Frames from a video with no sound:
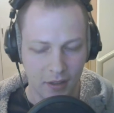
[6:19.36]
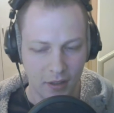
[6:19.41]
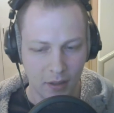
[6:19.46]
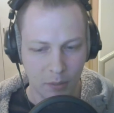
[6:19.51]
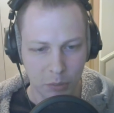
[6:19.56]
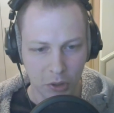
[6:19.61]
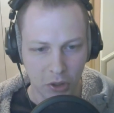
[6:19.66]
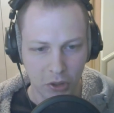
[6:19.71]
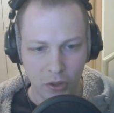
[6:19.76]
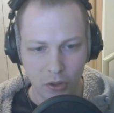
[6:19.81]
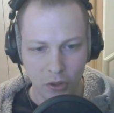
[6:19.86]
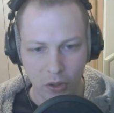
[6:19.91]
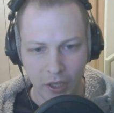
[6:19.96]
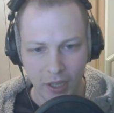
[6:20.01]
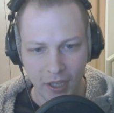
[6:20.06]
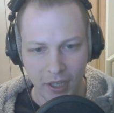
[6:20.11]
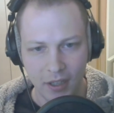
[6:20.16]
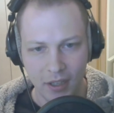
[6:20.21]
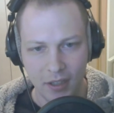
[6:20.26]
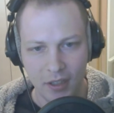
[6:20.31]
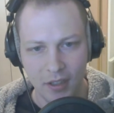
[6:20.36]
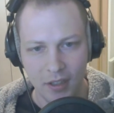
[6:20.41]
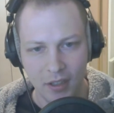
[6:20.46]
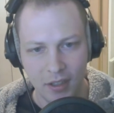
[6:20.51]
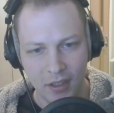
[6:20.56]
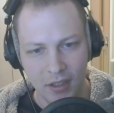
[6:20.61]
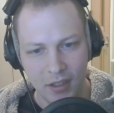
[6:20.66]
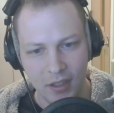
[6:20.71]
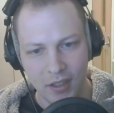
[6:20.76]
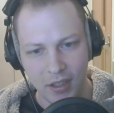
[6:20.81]
Blue coin
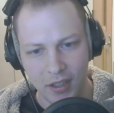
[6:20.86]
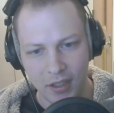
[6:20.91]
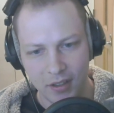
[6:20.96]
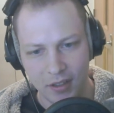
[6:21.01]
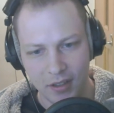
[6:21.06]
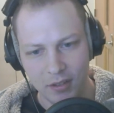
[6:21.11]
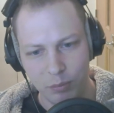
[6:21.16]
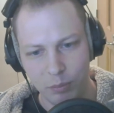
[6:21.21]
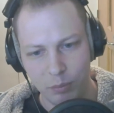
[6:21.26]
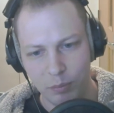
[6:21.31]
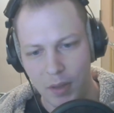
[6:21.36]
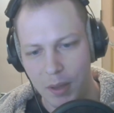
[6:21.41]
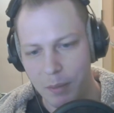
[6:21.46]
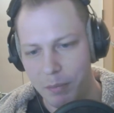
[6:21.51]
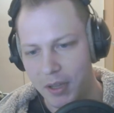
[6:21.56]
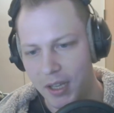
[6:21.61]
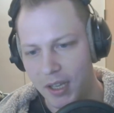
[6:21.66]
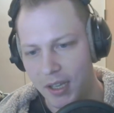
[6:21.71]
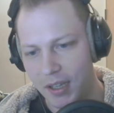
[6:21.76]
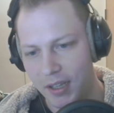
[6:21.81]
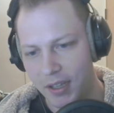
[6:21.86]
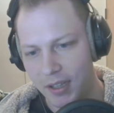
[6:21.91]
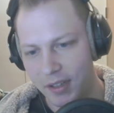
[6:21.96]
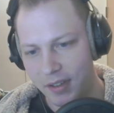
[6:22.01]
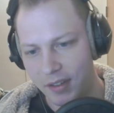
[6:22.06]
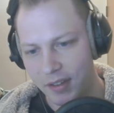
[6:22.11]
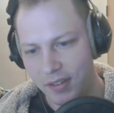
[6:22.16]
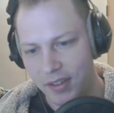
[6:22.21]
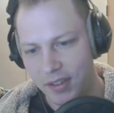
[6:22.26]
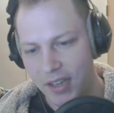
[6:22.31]
maybe
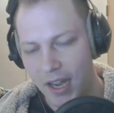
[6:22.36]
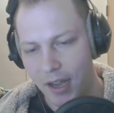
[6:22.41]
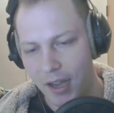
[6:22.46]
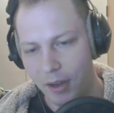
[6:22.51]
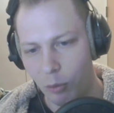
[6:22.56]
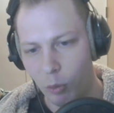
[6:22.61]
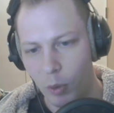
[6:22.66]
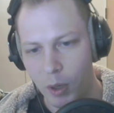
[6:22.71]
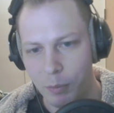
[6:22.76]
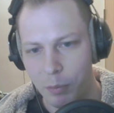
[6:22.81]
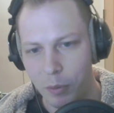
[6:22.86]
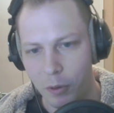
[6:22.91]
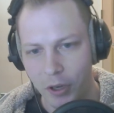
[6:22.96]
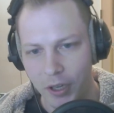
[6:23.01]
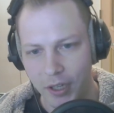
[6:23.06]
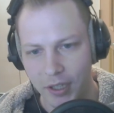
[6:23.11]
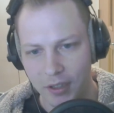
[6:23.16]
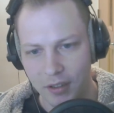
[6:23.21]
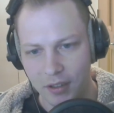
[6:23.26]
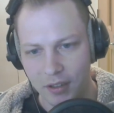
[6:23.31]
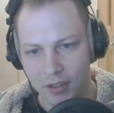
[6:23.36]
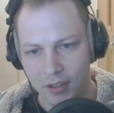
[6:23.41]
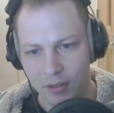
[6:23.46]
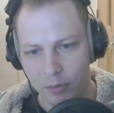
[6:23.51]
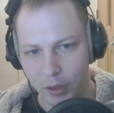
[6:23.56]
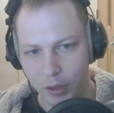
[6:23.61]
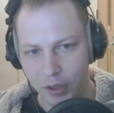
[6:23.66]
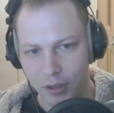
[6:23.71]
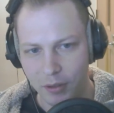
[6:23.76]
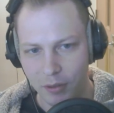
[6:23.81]
is down 1 point
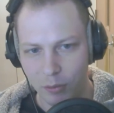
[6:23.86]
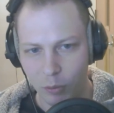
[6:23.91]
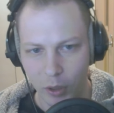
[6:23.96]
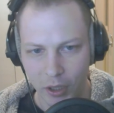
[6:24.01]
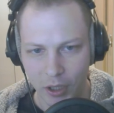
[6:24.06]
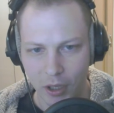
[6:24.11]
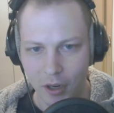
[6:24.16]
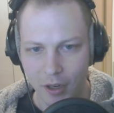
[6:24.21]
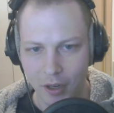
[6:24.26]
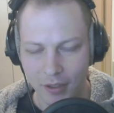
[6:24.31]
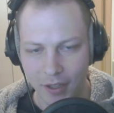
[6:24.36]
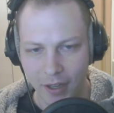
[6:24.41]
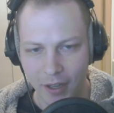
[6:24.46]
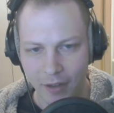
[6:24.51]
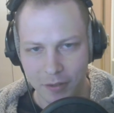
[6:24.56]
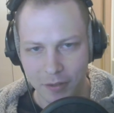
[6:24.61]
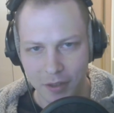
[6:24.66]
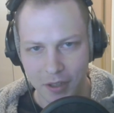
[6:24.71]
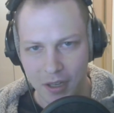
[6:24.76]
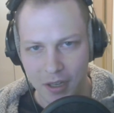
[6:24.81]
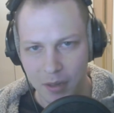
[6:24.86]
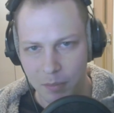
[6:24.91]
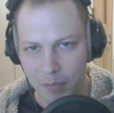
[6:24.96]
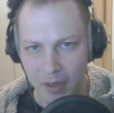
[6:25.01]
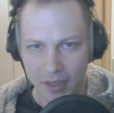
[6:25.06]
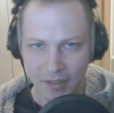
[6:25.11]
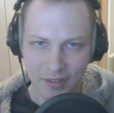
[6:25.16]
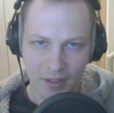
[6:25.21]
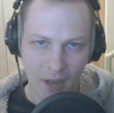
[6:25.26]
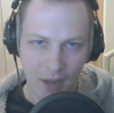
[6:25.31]
with 1 card left,
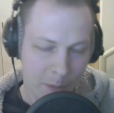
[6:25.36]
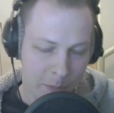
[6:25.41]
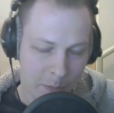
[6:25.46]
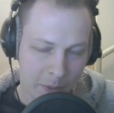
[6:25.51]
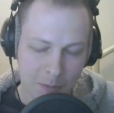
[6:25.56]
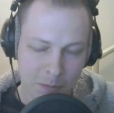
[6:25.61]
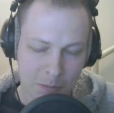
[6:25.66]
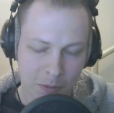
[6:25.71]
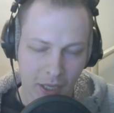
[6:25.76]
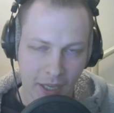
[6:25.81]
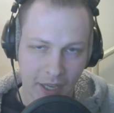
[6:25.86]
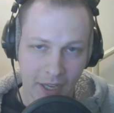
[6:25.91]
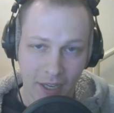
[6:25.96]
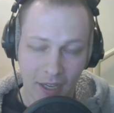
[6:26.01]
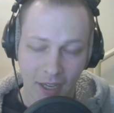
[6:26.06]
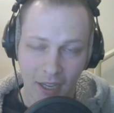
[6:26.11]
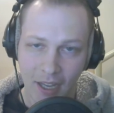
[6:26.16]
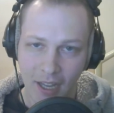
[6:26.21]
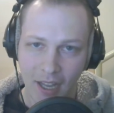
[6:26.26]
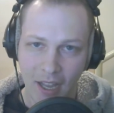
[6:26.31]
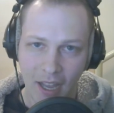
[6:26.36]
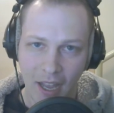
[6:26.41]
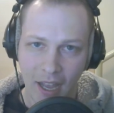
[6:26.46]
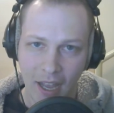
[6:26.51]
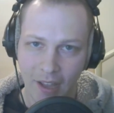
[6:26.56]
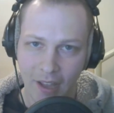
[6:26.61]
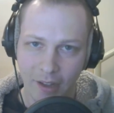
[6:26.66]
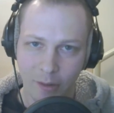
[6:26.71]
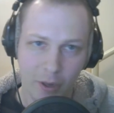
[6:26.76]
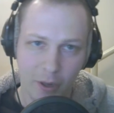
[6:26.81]
makes a big play,
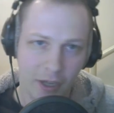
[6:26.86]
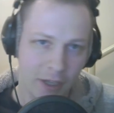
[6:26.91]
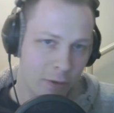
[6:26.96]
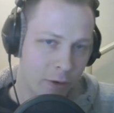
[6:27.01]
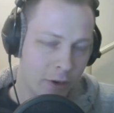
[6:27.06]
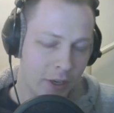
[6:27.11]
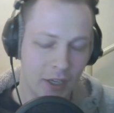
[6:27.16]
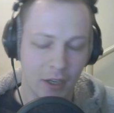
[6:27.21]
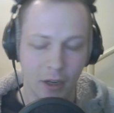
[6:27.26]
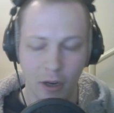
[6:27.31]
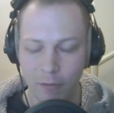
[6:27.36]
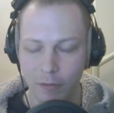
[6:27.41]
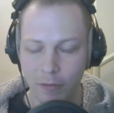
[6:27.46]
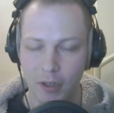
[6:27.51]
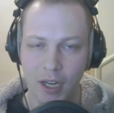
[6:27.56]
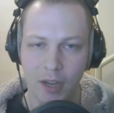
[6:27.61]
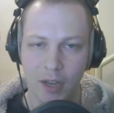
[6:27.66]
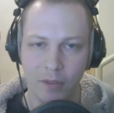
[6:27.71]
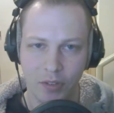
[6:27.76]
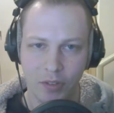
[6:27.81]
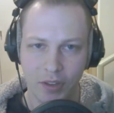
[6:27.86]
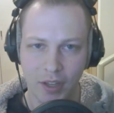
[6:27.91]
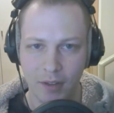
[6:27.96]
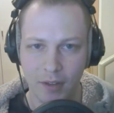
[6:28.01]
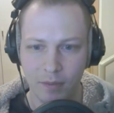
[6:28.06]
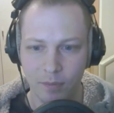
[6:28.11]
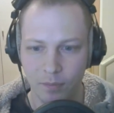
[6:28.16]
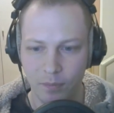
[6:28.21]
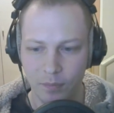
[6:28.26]
and red coin overcomes them.